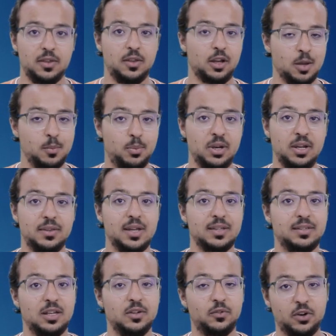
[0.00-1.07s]
The company
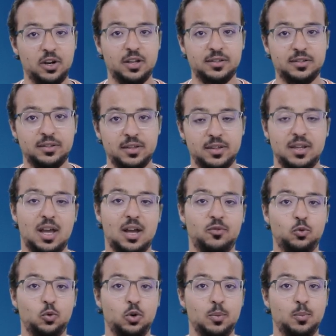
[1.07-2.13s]
that's in France, they
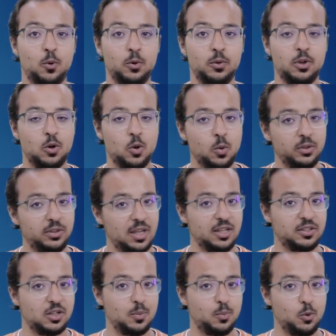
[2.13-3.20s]
have to report their own
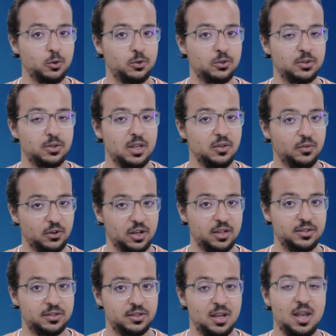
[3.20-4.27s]
tax reports in
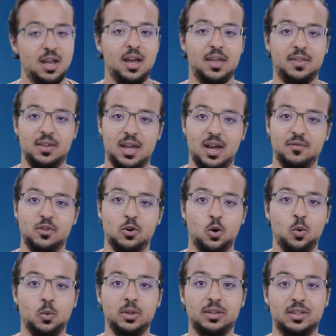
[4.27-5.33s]
France and they have their
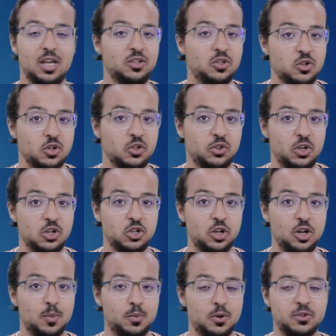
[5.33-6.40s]
own tax
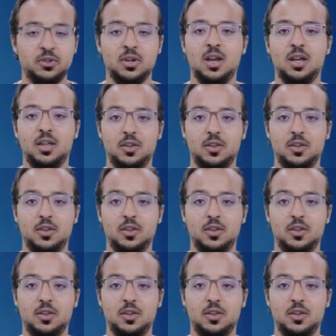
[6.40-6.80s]
registration numbers.